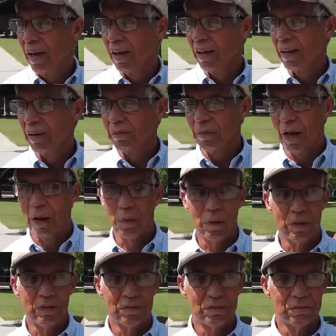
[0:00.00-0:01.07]
and I
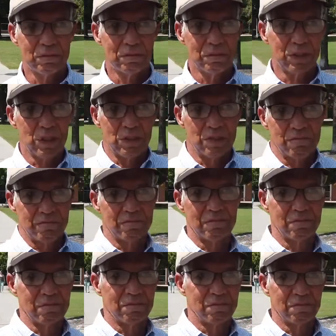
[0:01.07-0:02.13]
would just
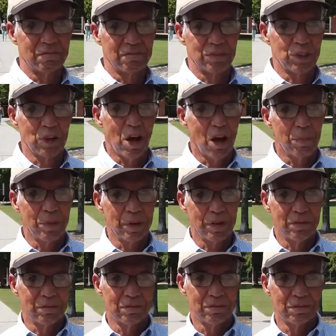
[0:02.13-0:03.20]
stop
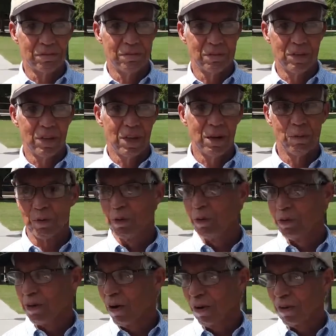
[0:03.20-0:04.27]
at level
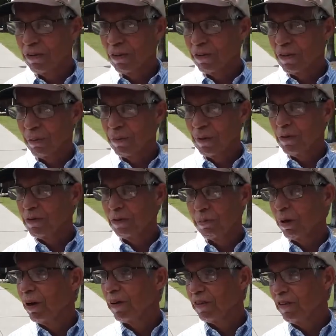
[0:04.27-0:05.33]
2 chargers. I'm using
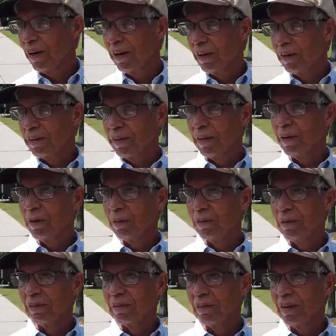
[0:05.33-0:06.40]
PlugShare,
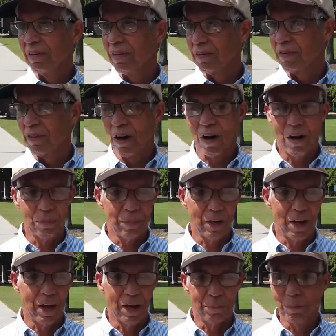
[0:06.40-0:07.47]
and just stop.
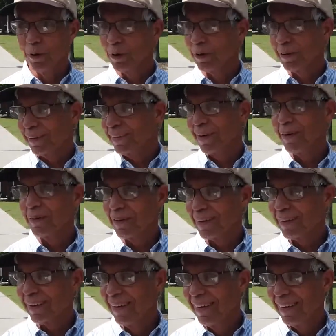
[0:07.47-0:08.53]
And I had a book,
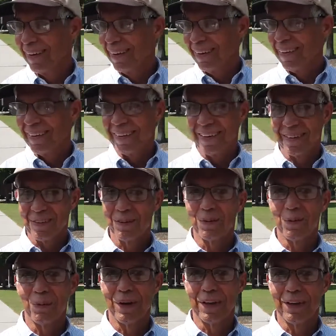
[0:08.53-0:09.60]
that I
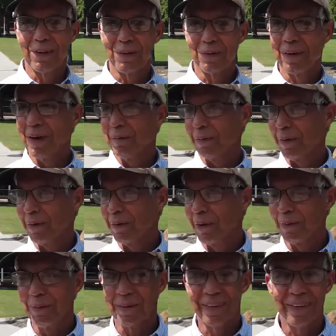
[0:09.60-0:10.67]
should have read a long time ago and
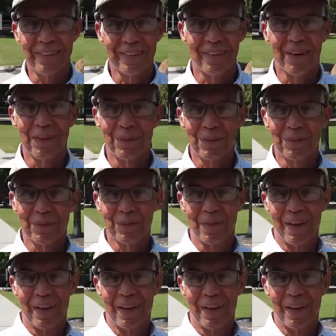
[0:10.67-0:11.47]
never did. So I'm